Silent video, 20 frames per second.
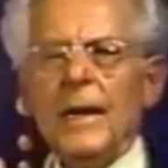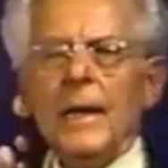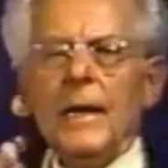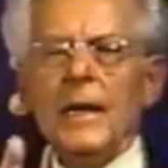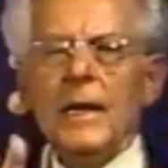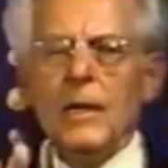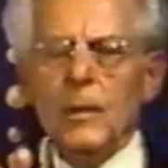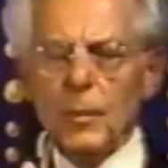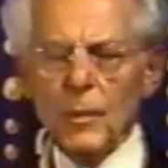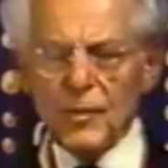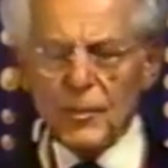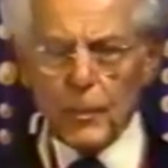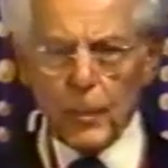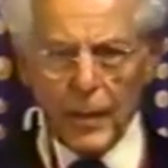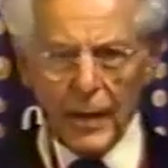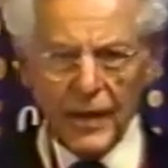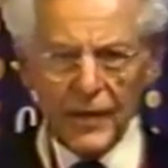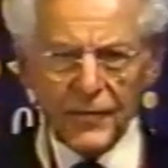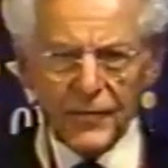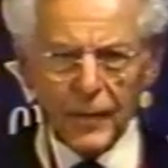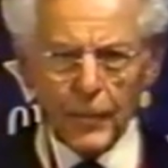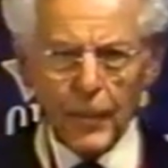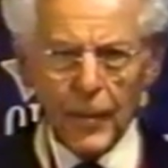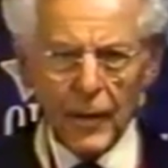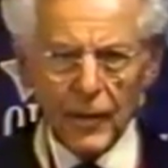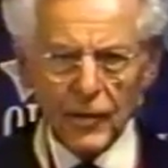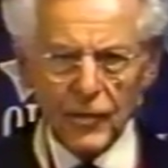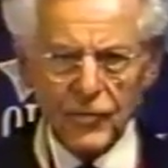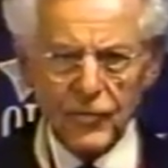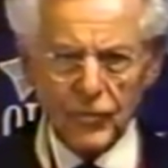he was placed
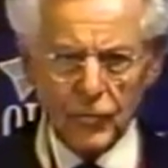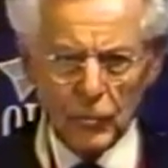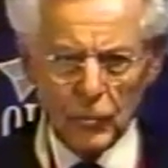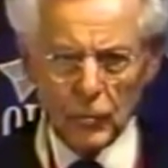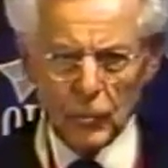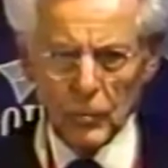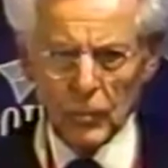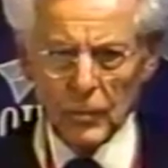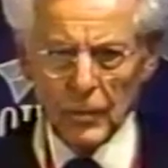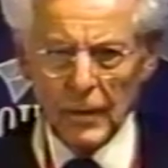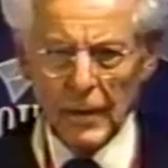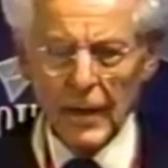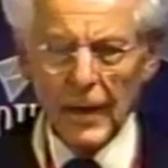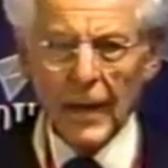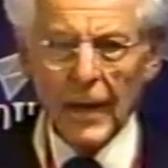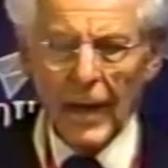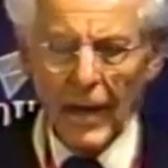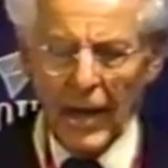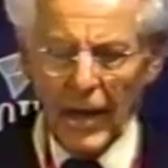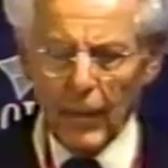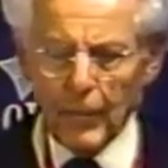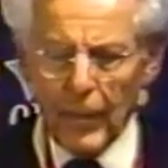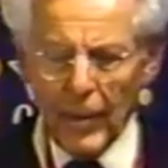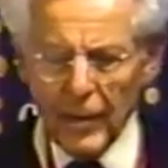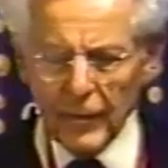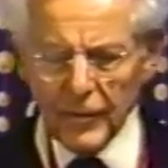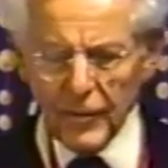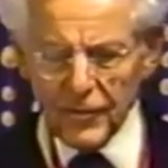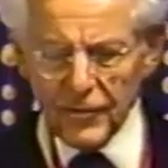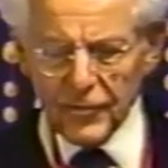upon a stool.
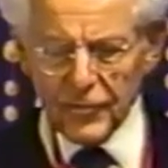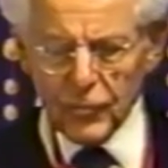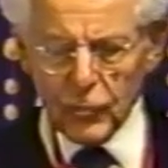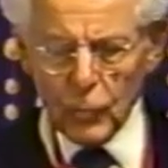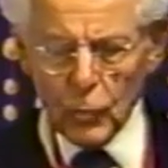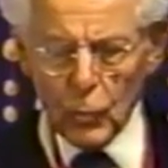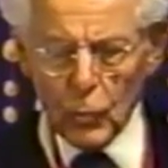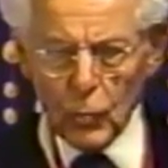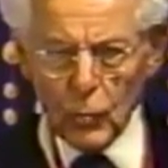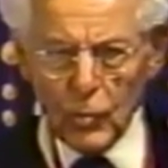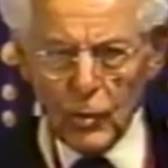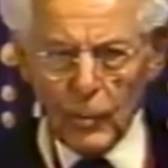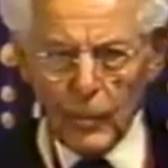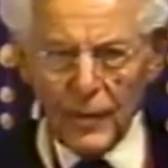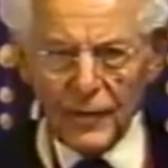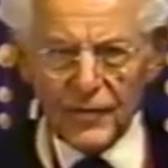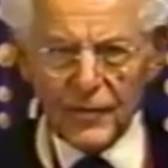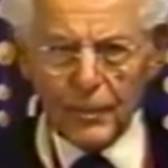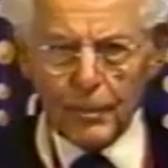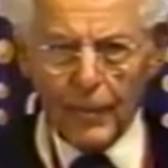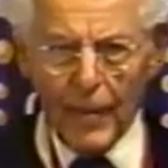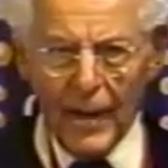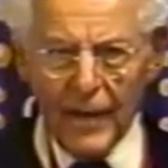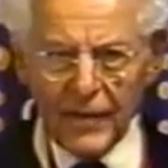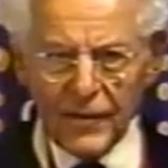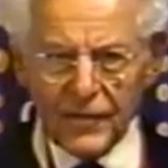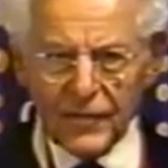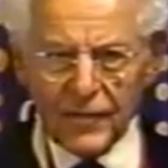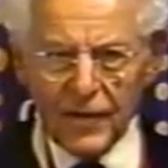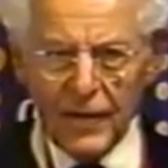Upon the stool there were
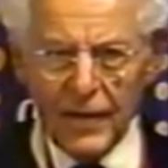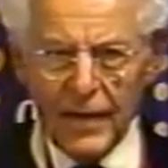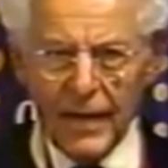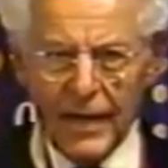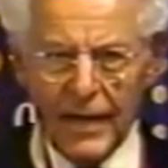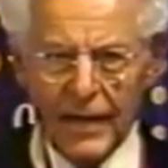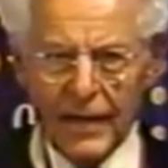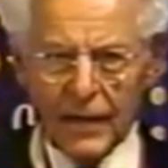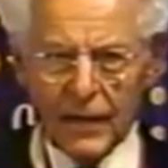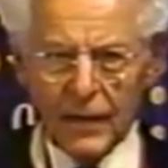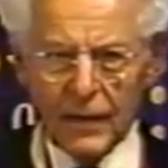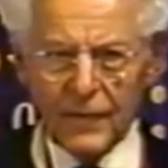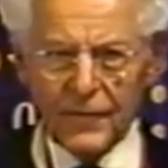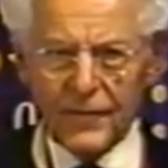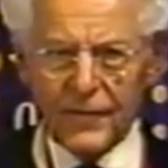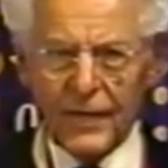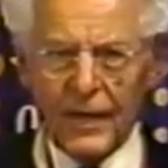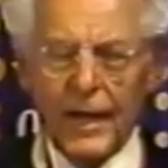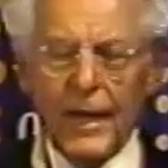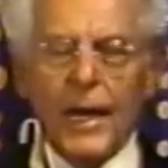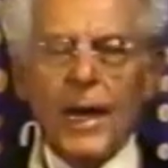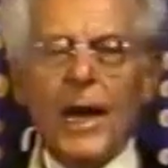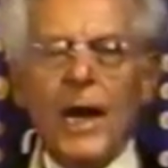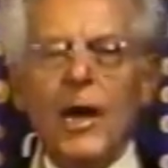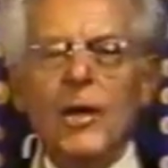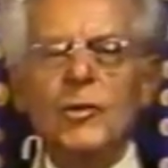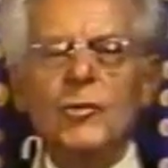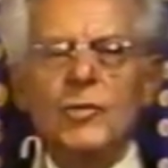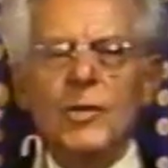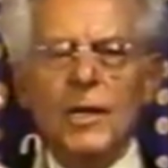spikes and nails,
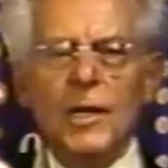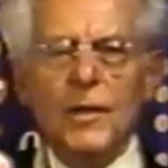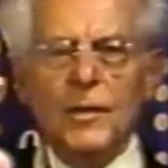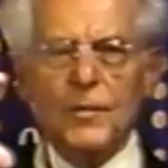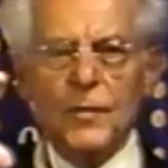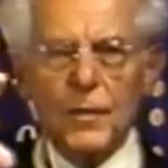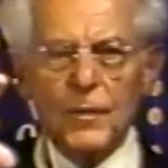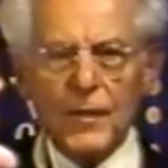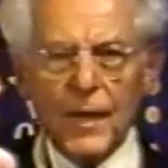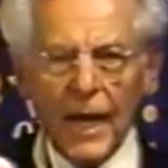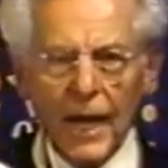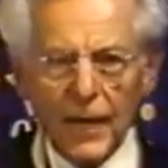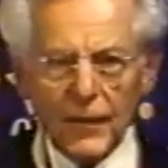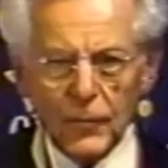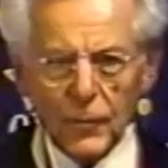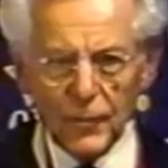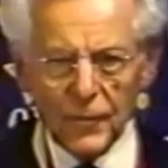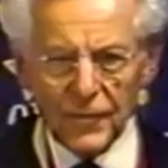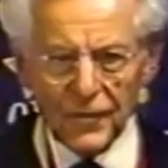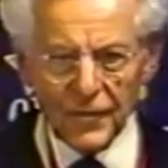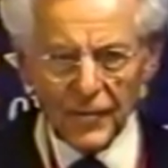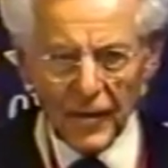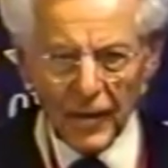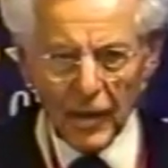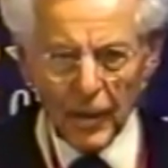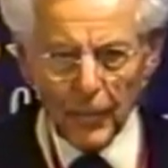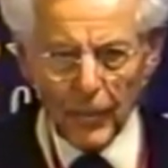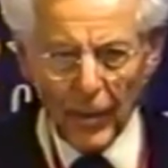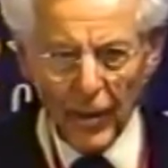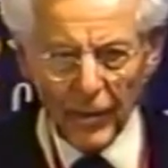and Jesus had to sit
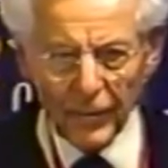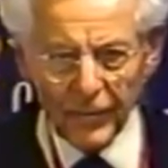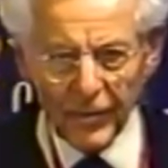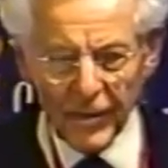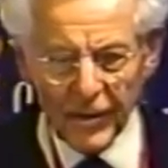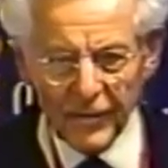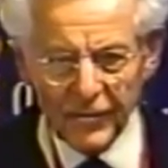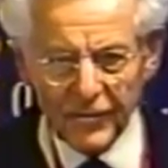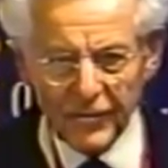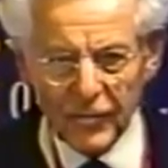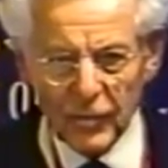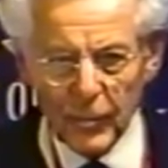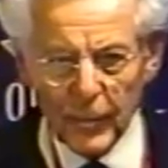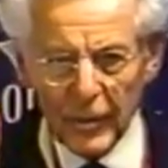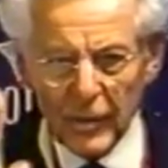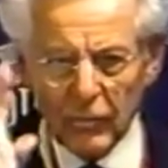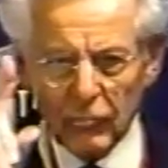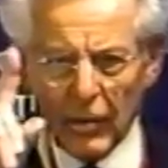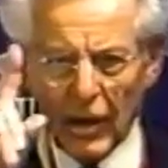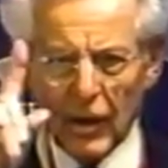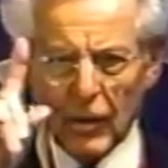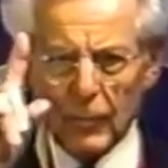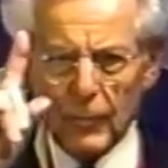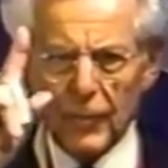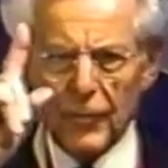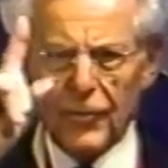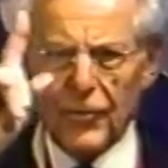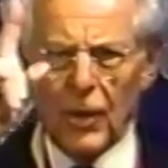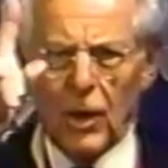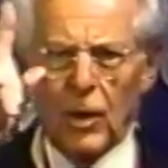upon this to be crowned
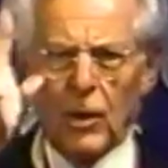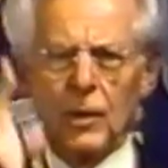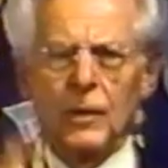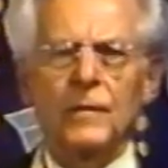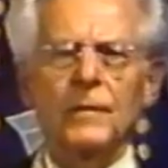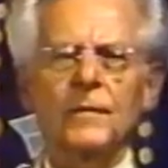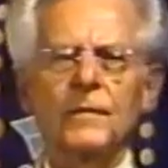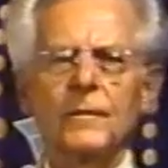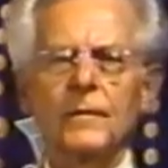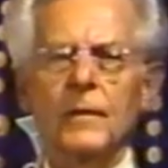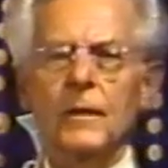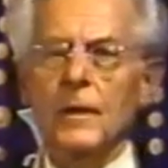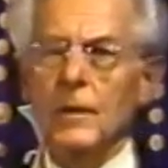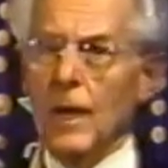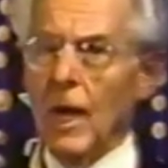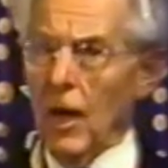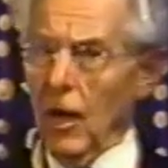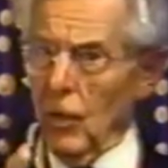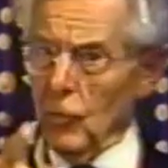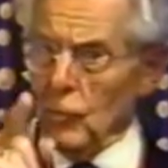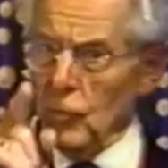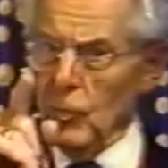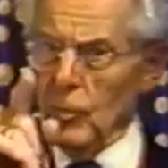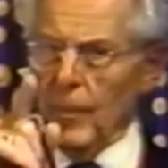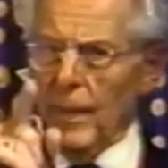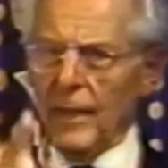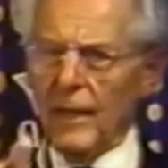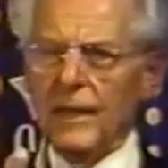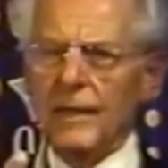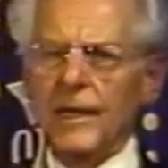with thorns. Now you
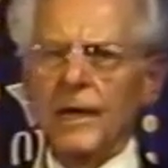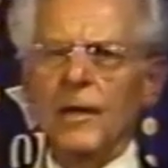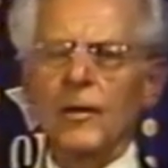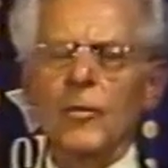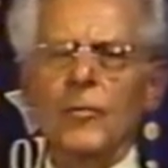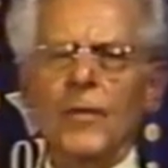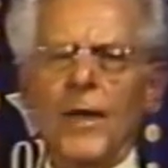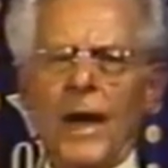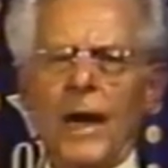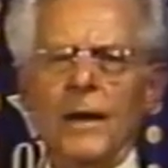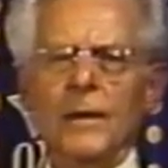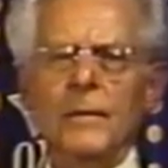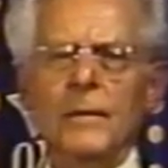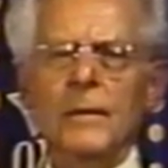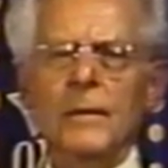meditate on that,